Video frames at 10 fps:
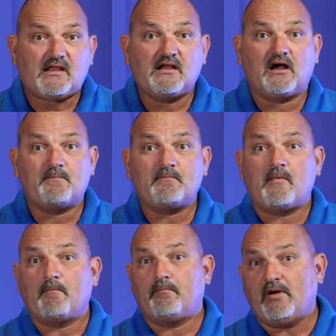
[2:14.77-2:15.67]
Um,
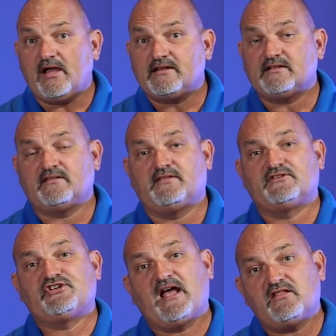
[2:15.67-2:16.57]
but the
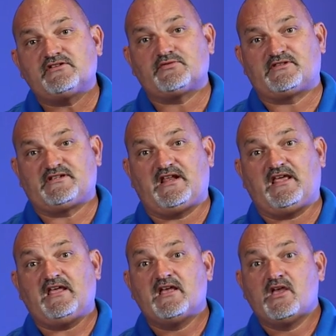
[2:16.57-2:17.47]
challenge with
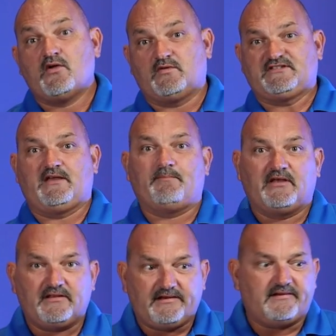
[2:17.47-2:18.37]
CD was the
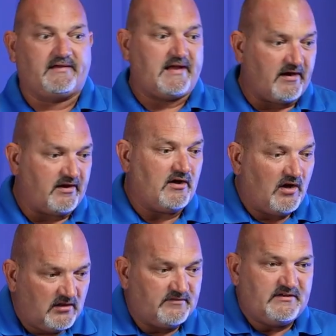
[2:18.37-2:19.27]
ability to carry
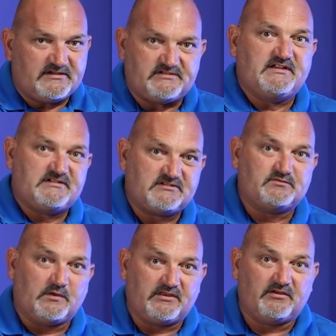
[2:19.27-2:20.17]
all of these
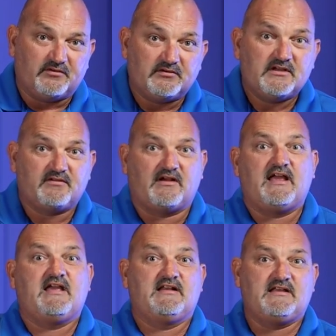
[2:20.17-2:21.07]
discs with you,
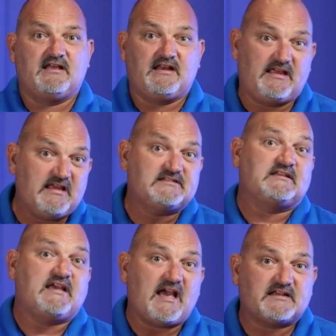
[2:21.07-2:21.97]
right, and, and
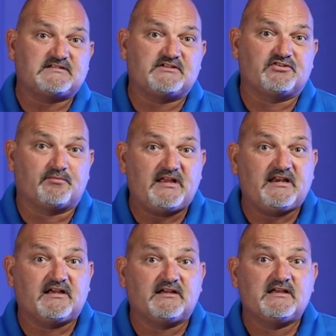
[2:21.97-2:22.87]
easily access your
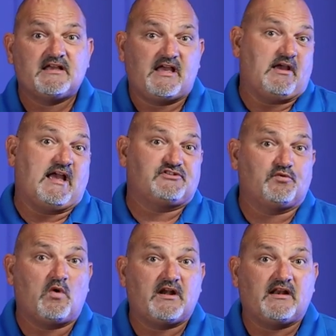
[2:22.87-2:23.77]
media as you
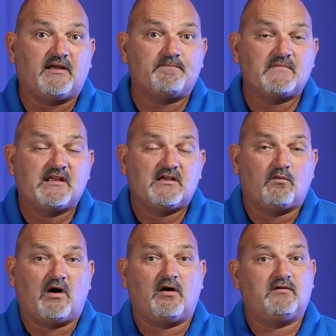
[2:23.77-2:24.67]
wanted it.
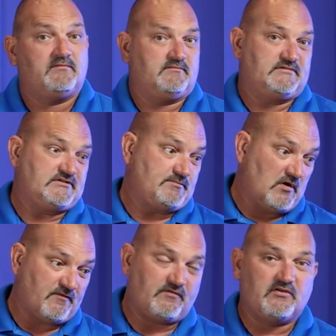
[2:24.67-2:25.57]
Well,
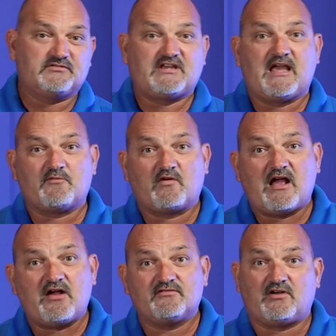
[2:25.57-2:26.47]
smartphones came
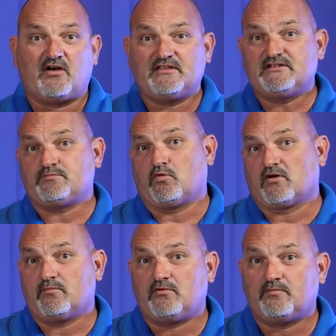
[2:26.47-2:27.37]
around, all these
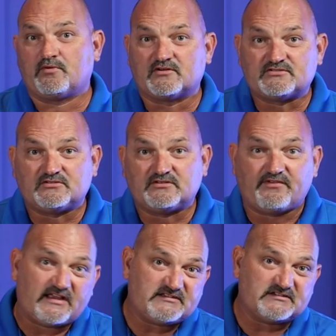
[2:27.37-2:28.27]
portable personal
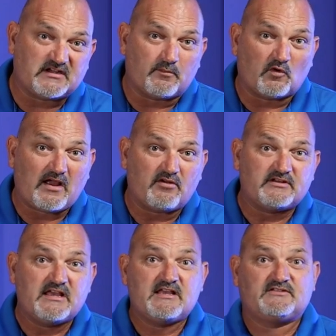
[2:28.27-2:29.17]
devices come around.
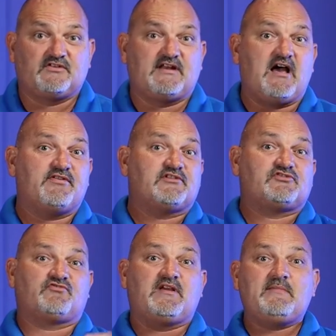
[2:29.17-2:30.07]
So now there's
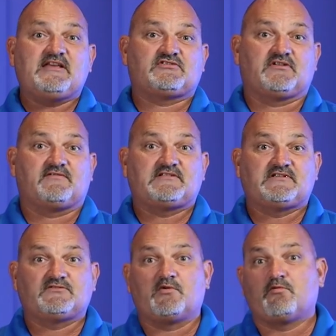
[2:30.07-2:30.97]
streaming
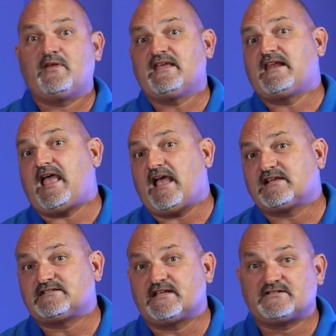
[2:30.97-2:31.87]
services where we can
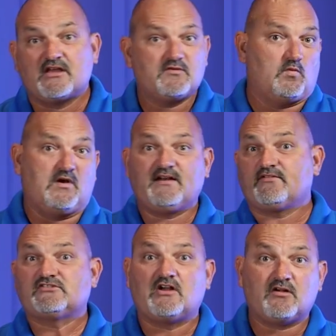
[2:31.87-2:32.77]
access
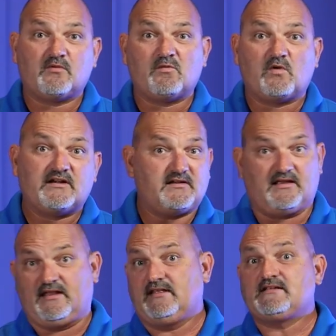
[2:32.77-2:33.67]
whatever song we want
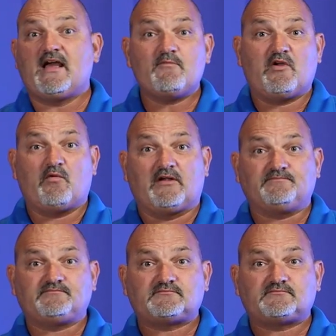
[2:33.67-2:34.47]
anytime we want.